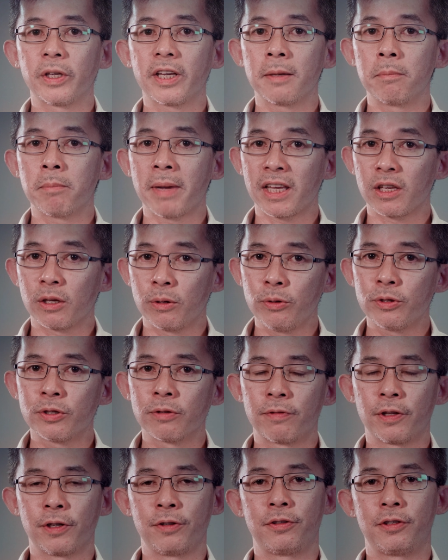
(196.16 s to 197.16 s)
can make use
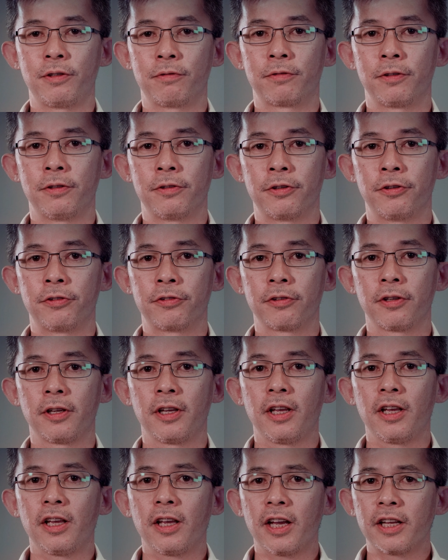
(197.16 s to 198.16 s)
of those differences
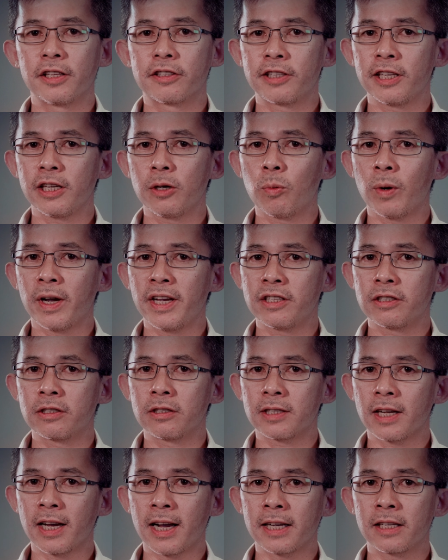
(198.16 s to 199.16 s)
and seek ways to
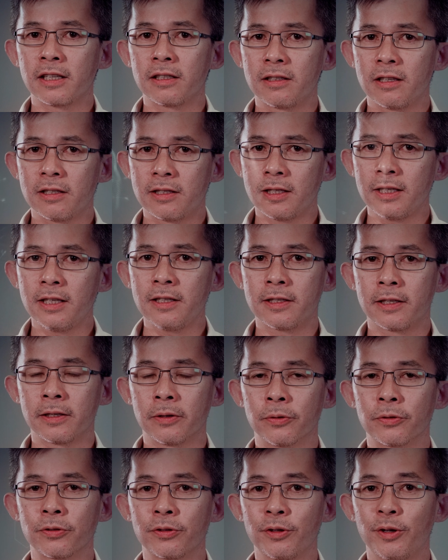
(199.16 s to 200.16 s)
target disease
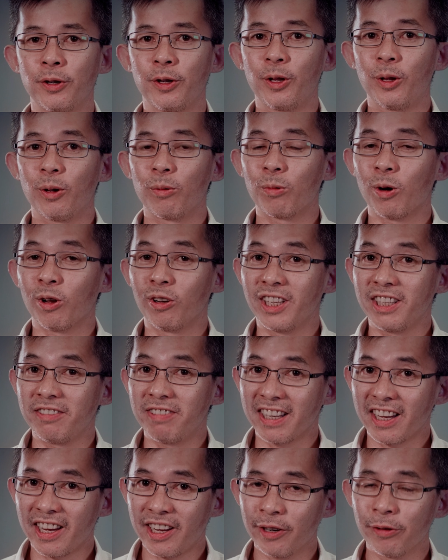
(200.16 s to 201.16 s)
cells while
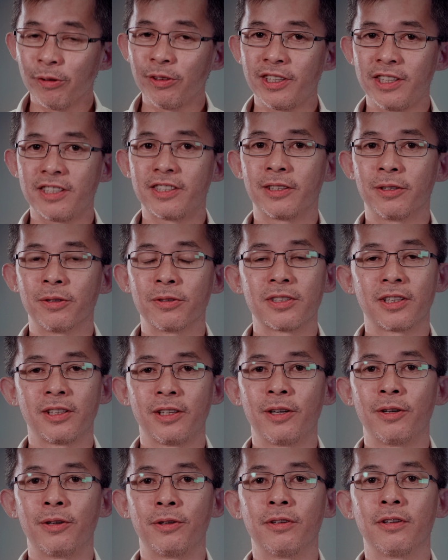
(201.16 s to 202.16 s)
leaving healthy cells
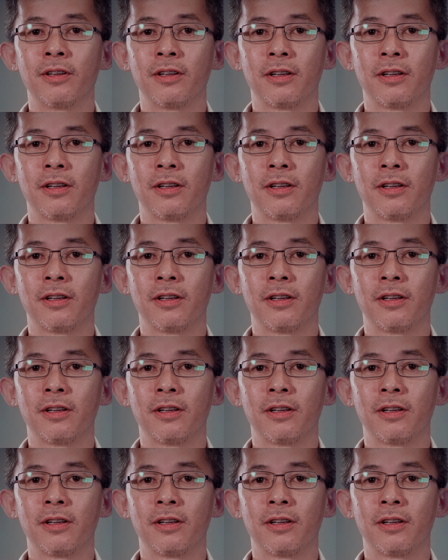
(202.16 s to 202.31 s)
alone.